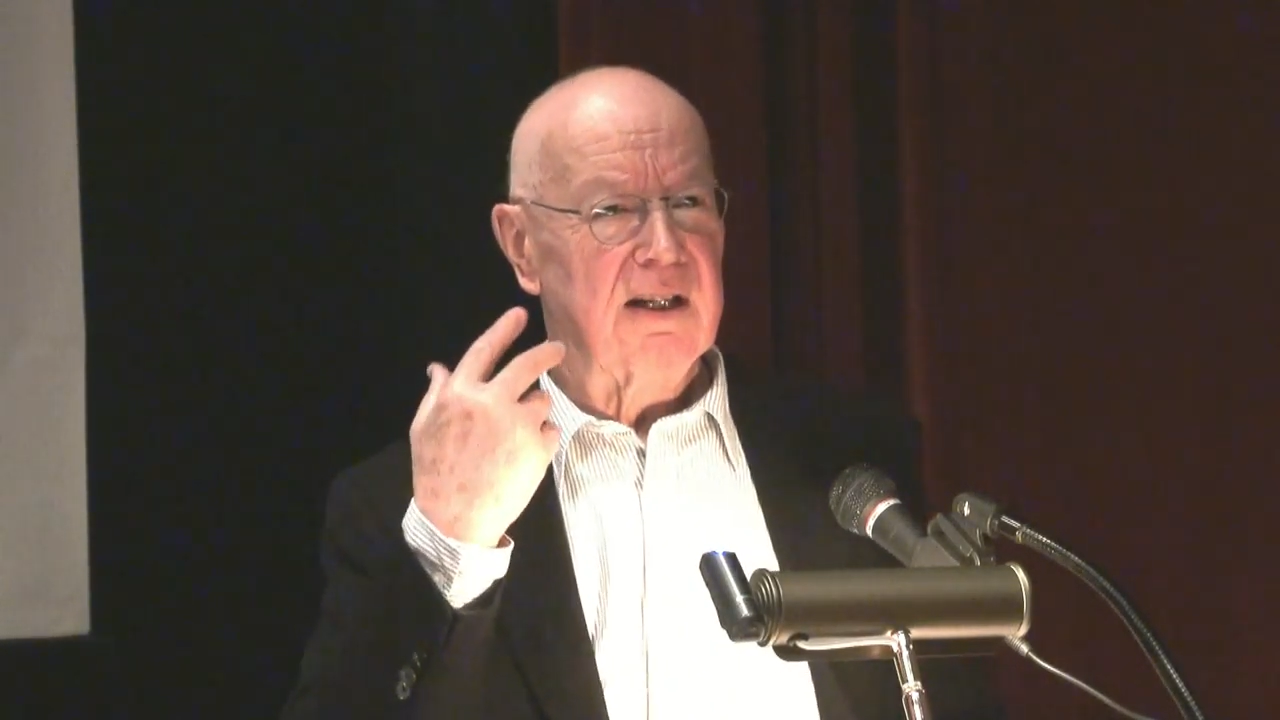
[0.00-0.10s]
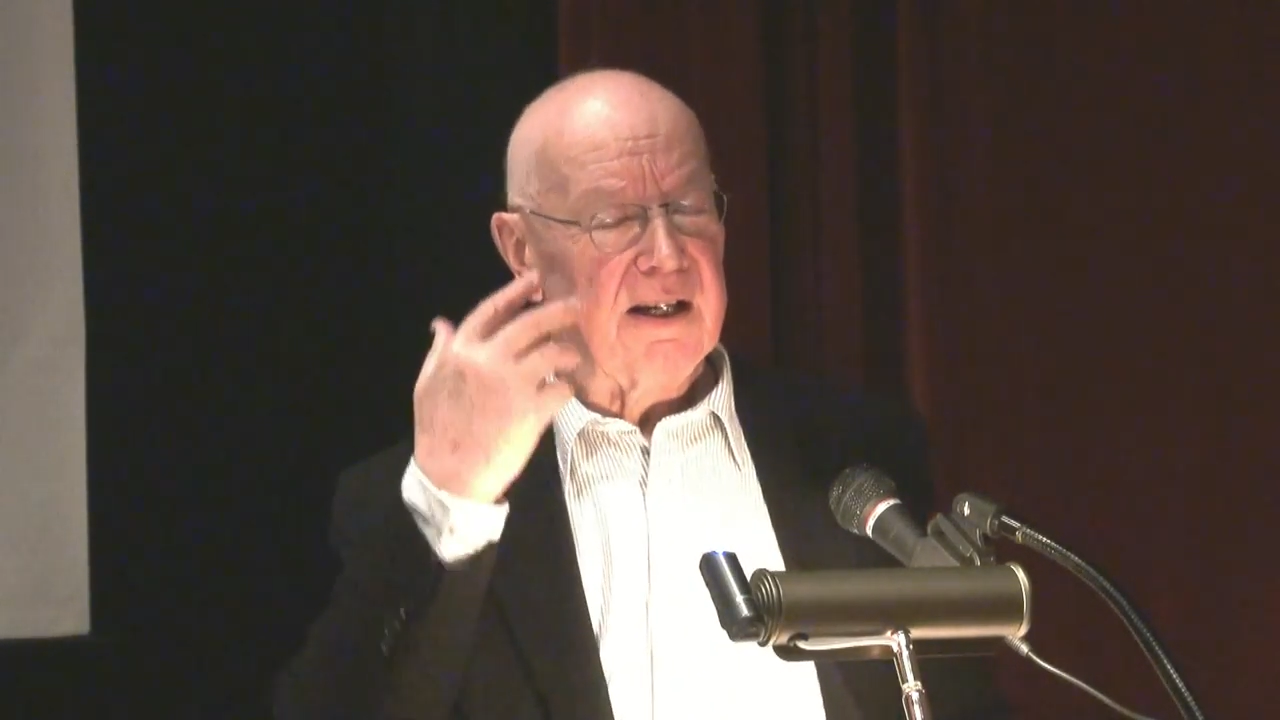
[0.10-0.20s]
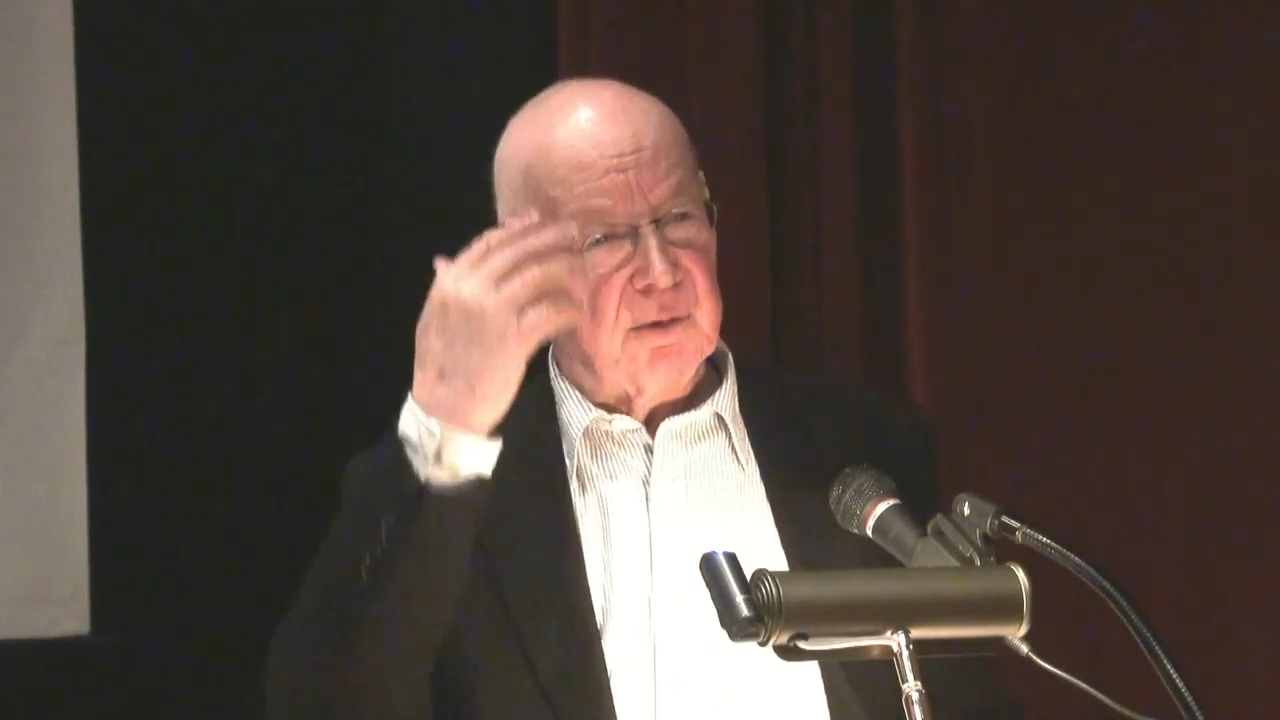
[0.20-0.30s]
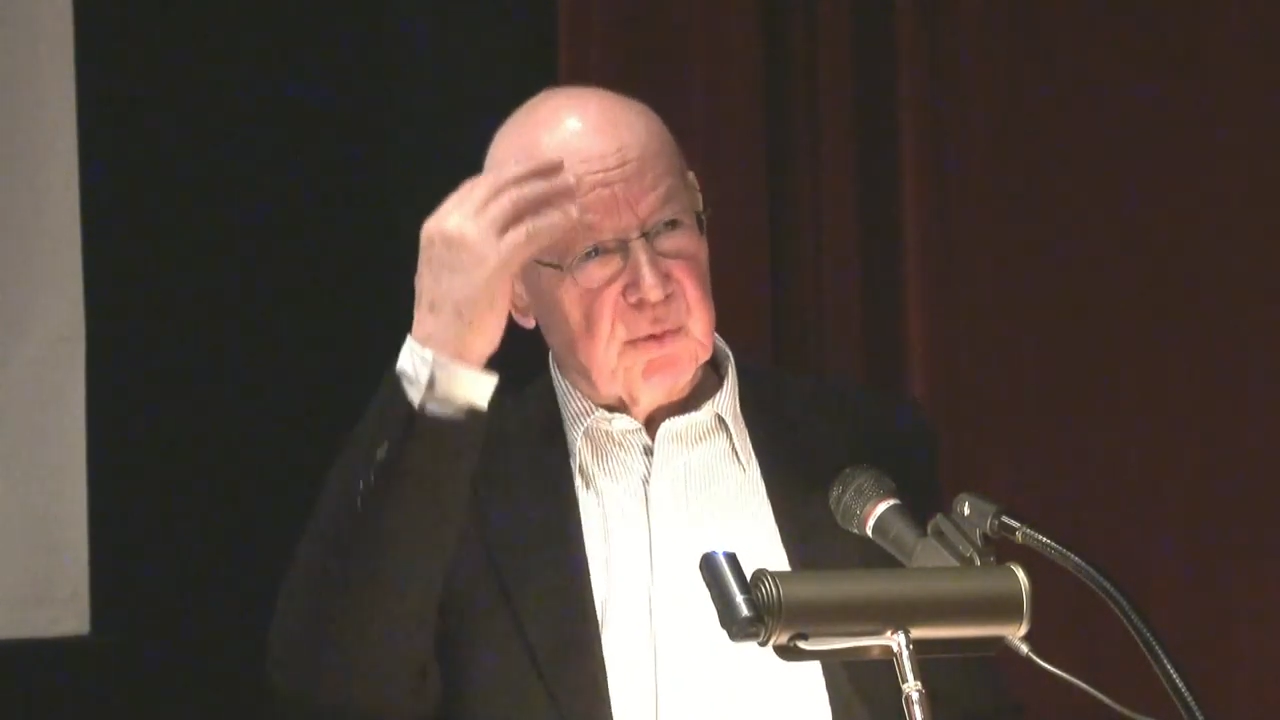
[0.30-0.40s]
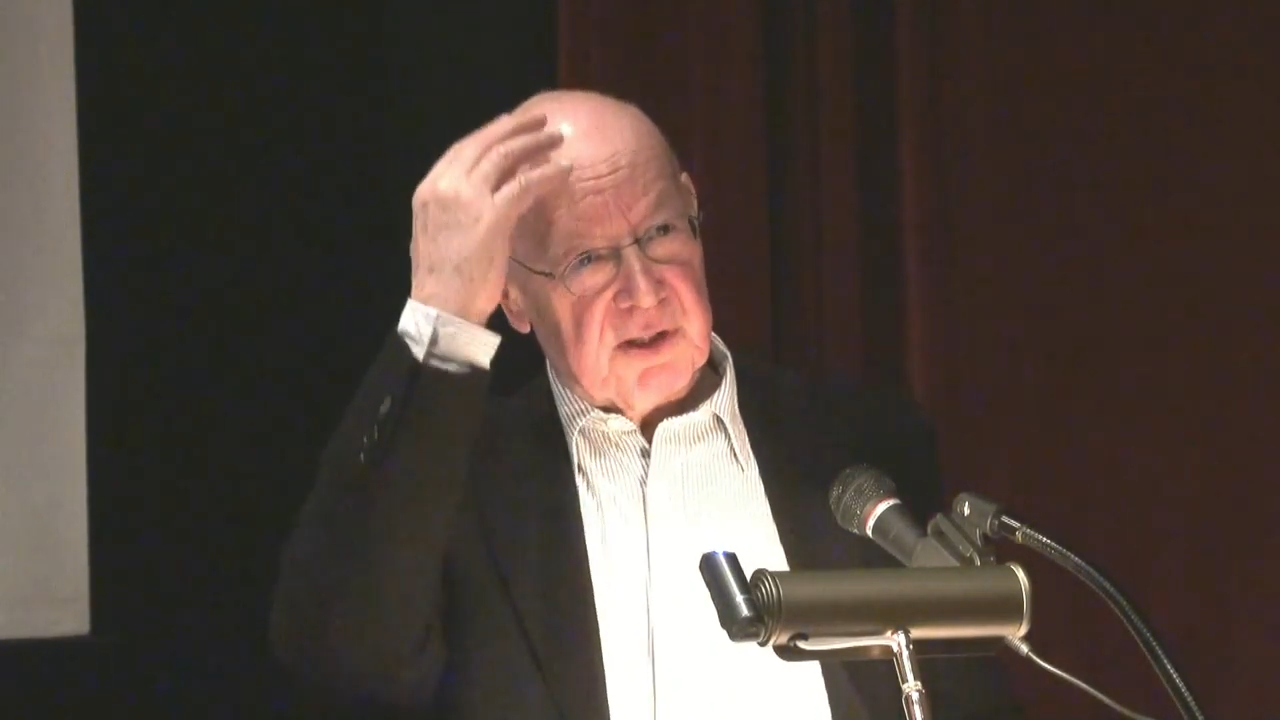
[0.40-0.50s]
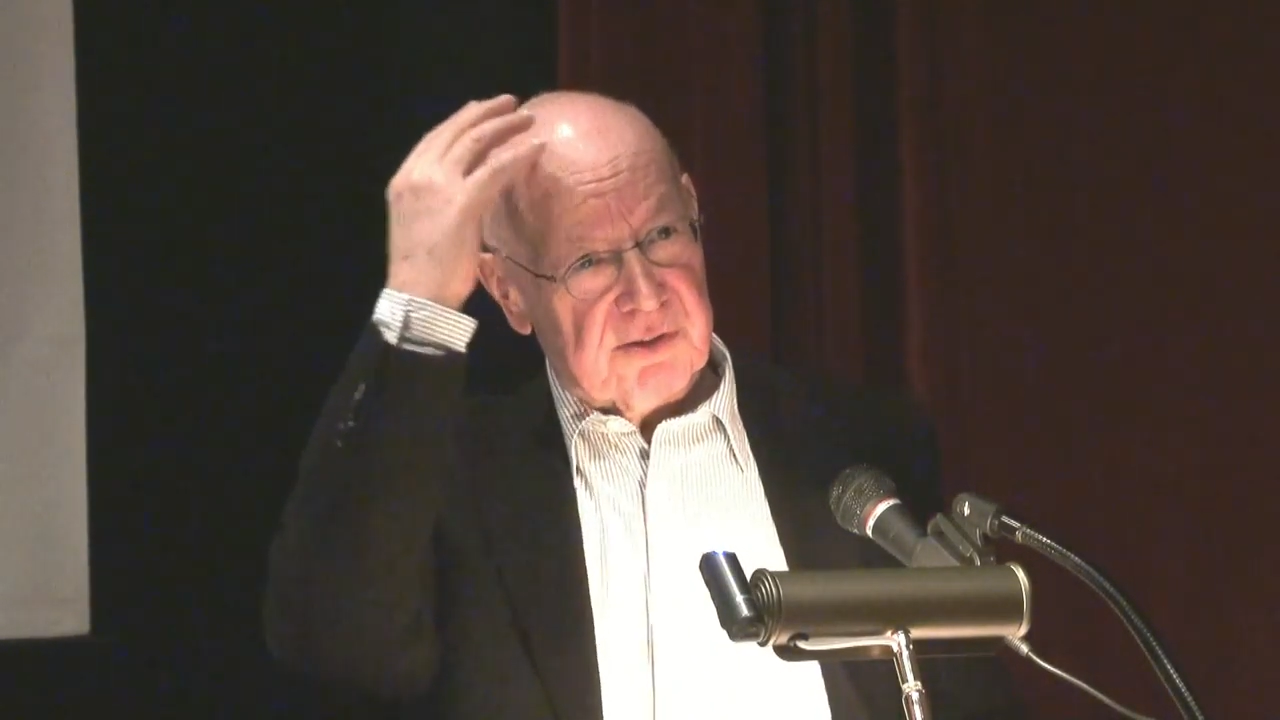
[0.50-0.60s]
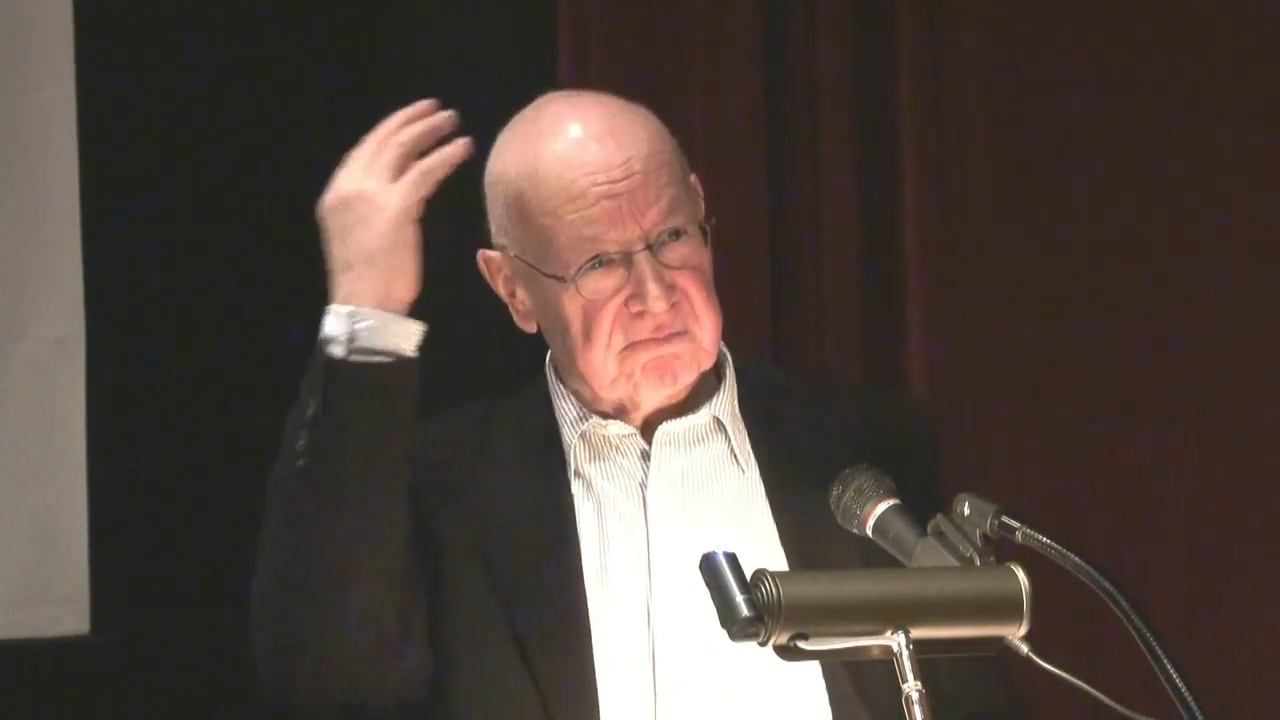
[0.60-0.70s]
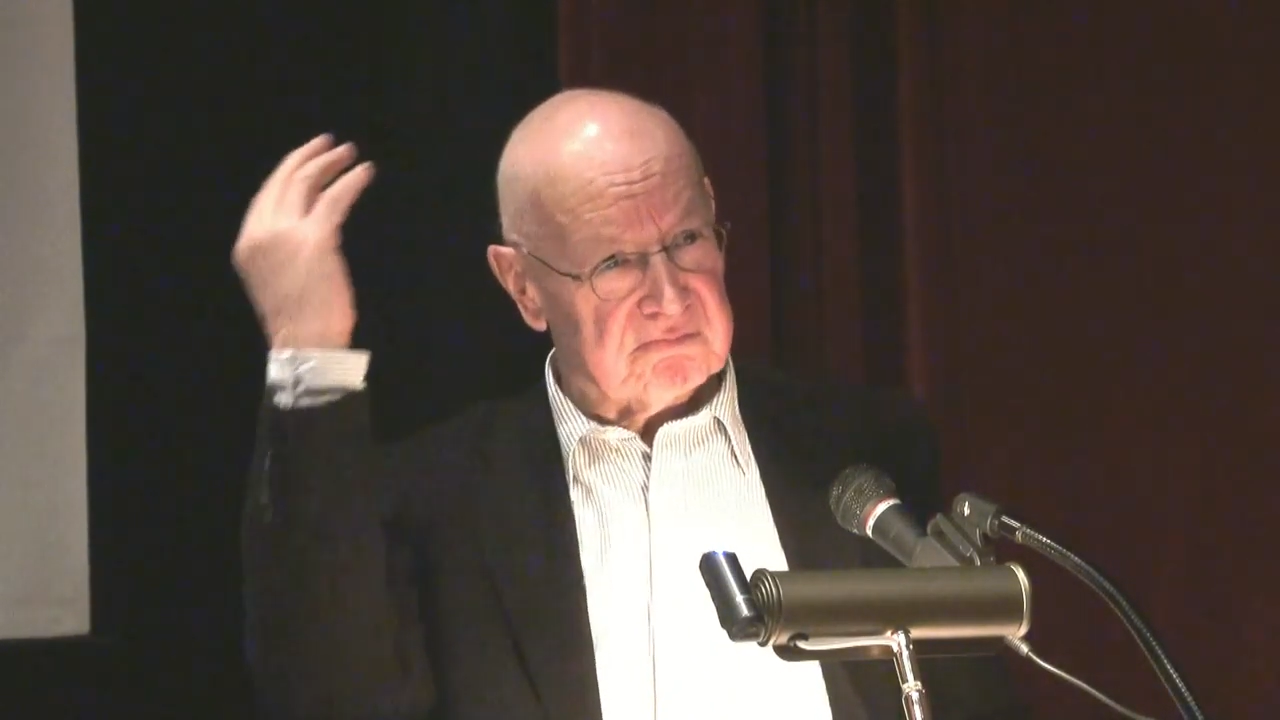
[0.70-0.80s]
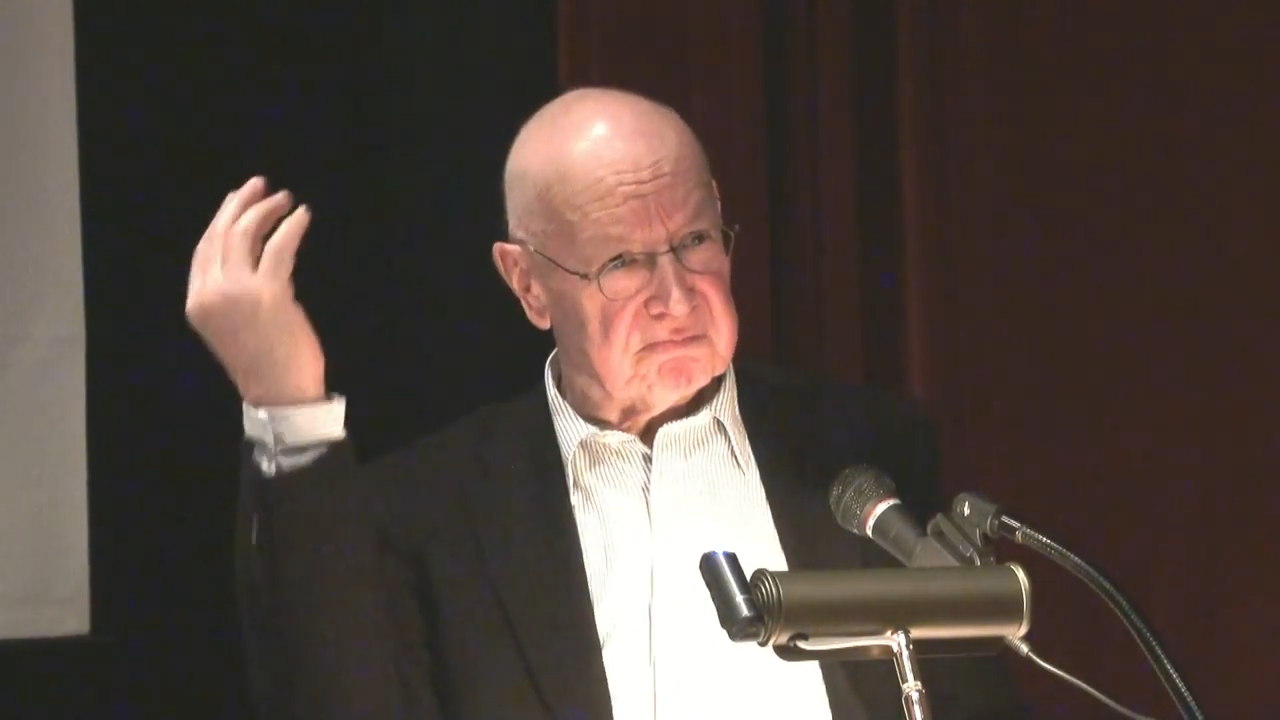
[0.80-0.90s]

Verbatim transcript: and with